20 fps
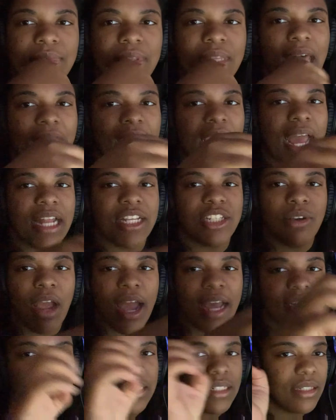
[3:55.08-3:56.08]
Like, I
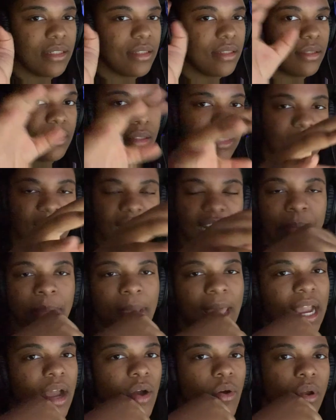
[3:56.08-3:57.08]
tried to get it
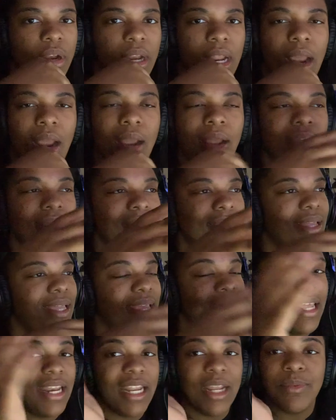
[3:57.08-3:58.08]
back on there,
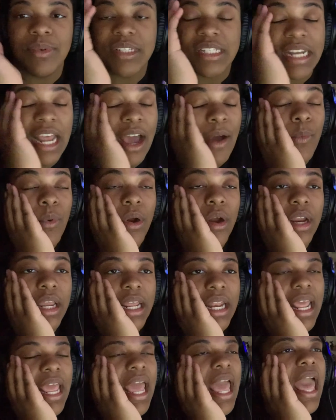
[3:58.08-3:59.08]
and it was not
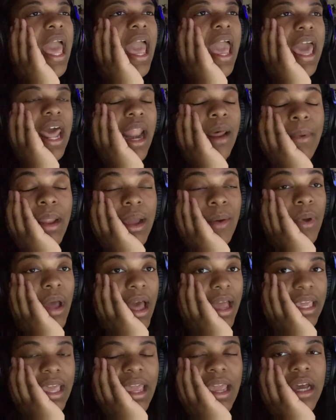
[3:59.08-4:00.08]
working, and I'm like,
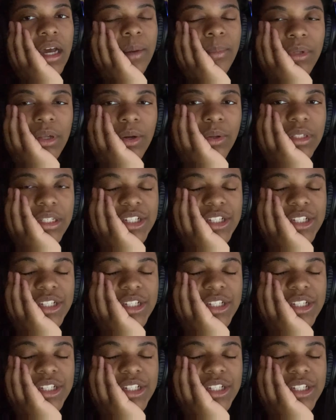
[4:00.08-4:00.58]
well, I can't upload